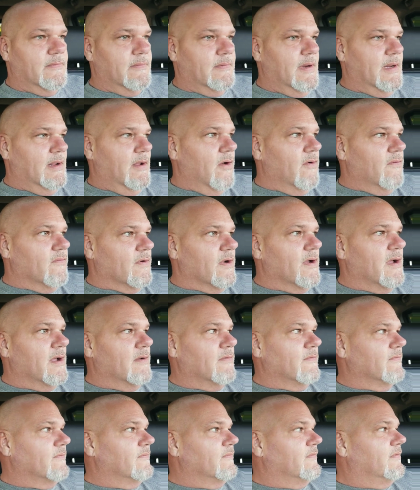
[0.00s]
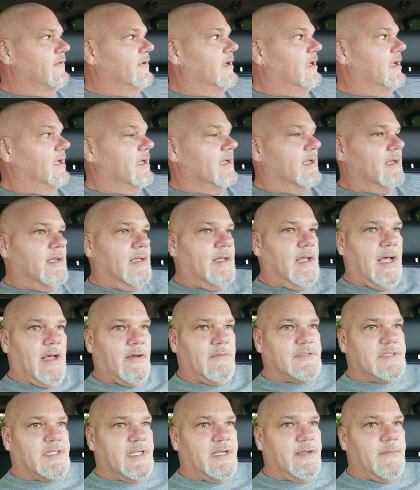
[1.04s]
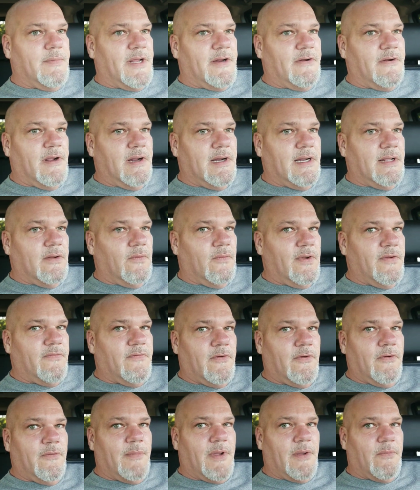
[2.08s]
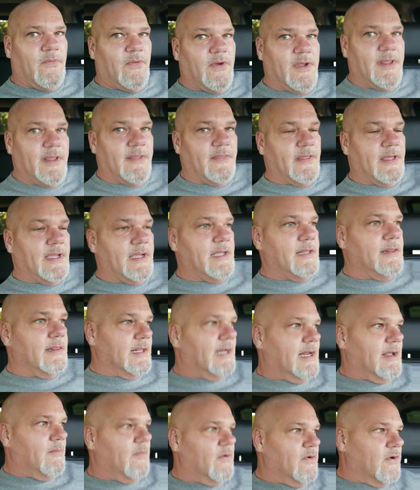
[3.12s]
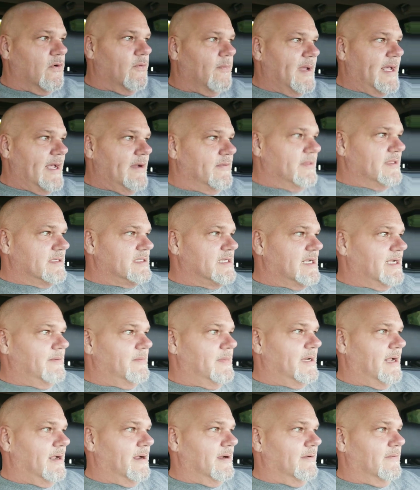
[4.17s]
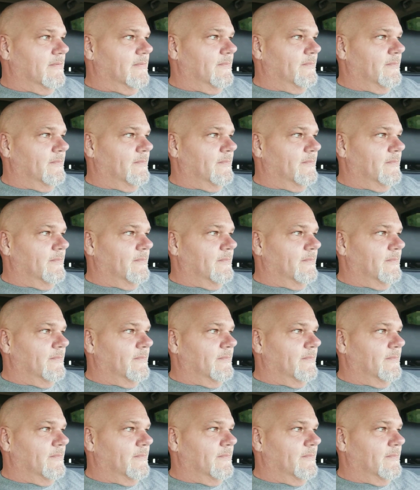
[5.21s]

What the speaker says: overall, I was thinking about trying to get away from them. I'm really thinking that I'm gonna go back with the same tire.